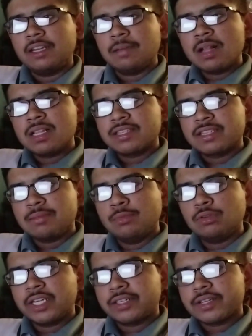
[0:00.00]
double
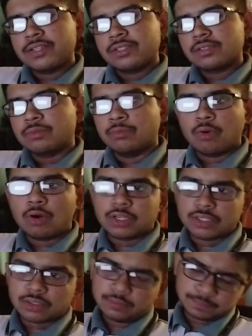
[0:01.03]
simultaneous vote.